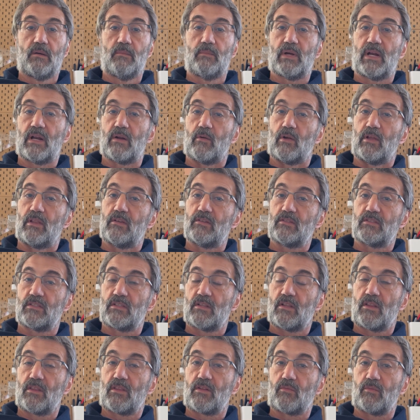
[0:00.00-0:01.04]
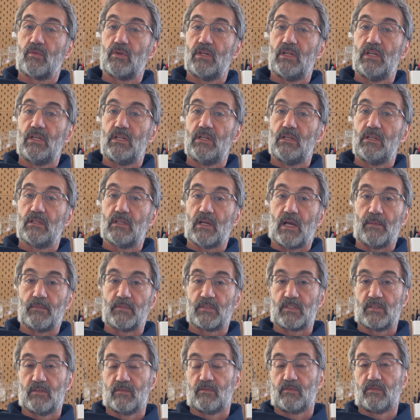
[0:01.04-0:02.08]
But anyway, those are the three
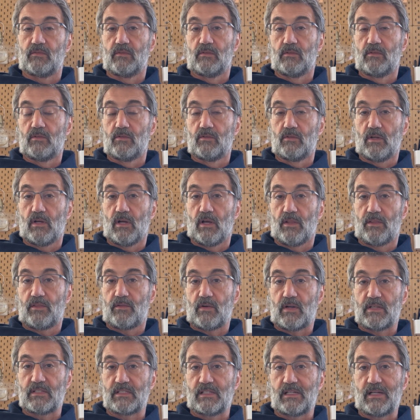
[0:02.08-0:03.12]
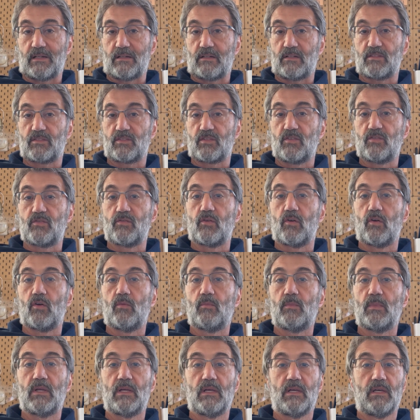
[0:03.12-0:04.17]
types of thoracic outlet
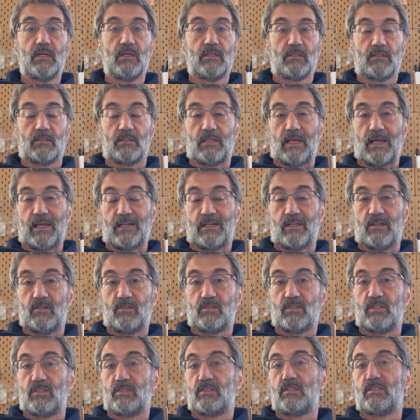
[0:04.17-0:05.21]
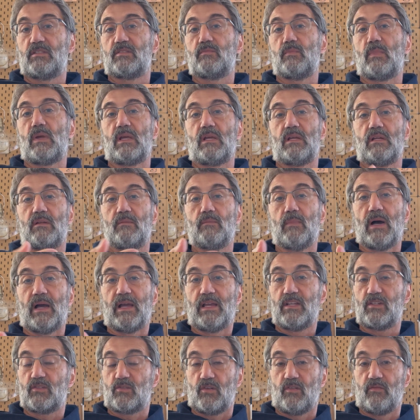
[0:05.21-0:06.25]
syndrome. The diagnosis is made by
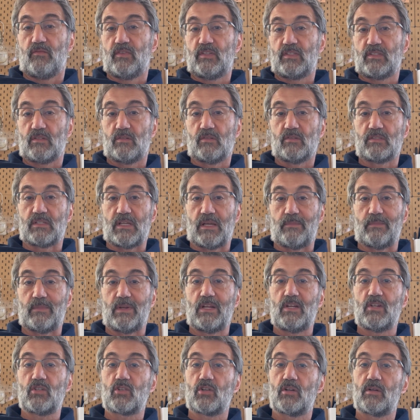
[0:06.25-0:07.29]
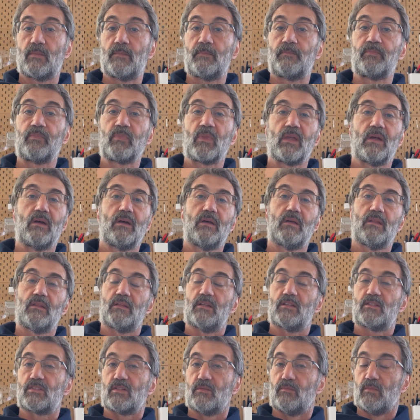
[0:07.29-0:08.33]
history and physical examination.
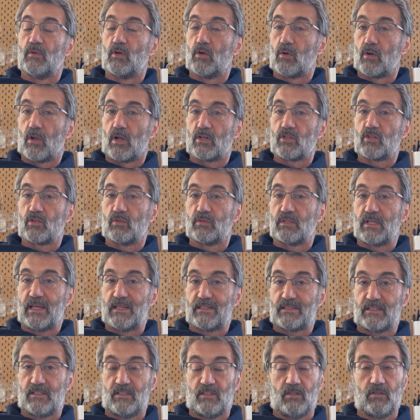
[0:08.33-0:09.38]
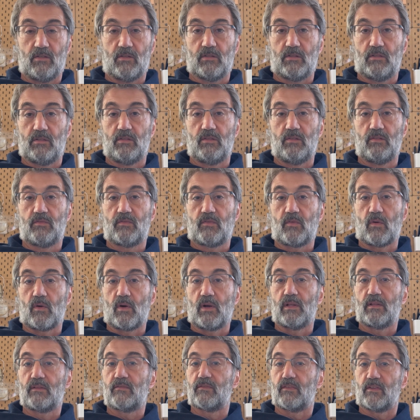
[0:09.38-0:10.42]
There's some neurological testing you can do
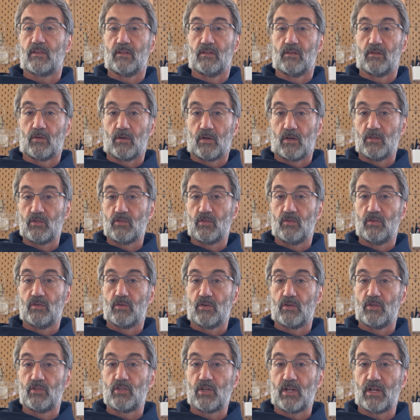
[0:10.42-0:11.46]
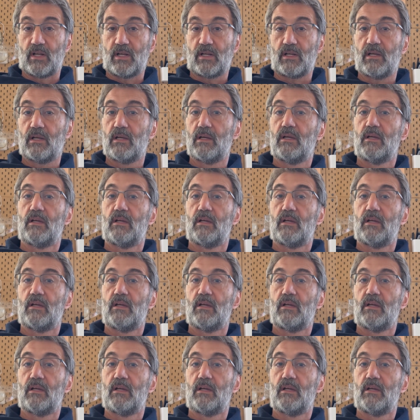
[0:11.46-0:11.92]
for it, for the neurogenic.